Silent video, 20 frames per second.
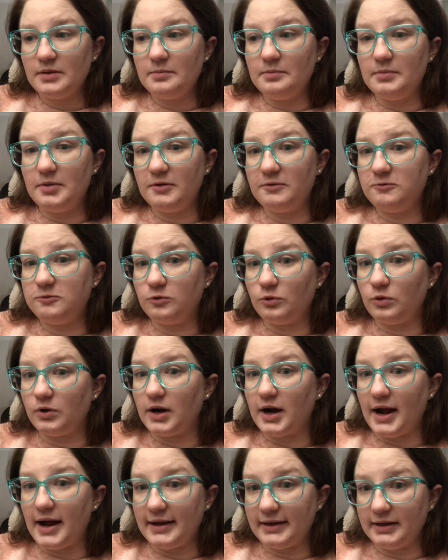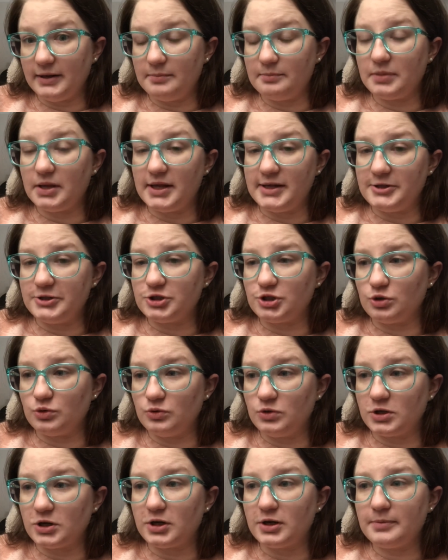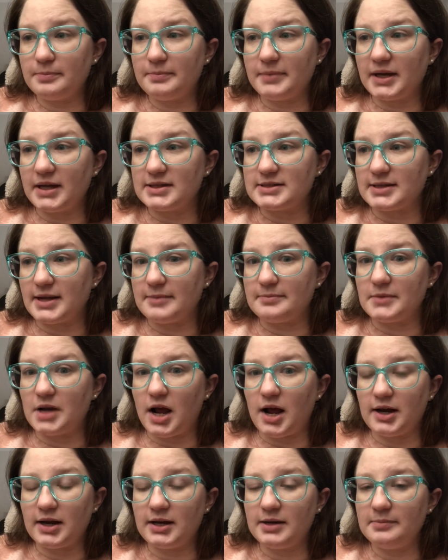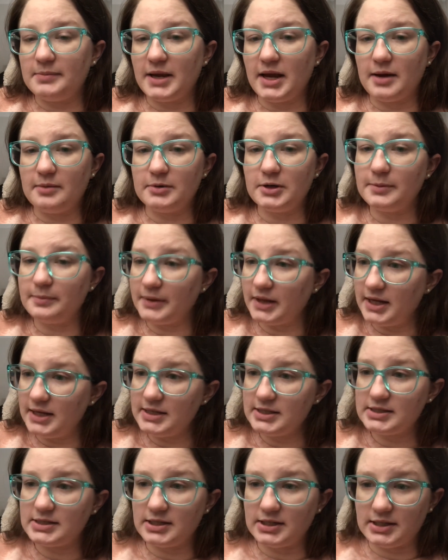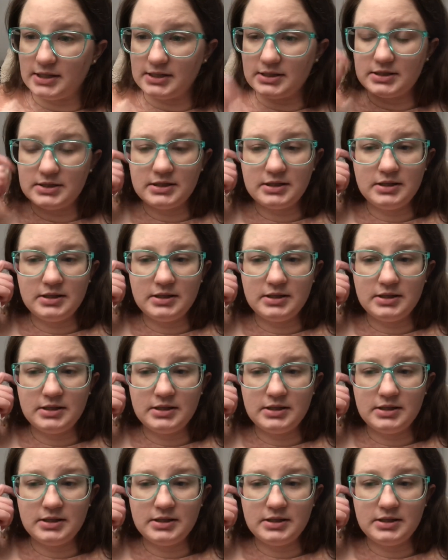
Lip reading: before I can place your order, because I'm not going to be able to place it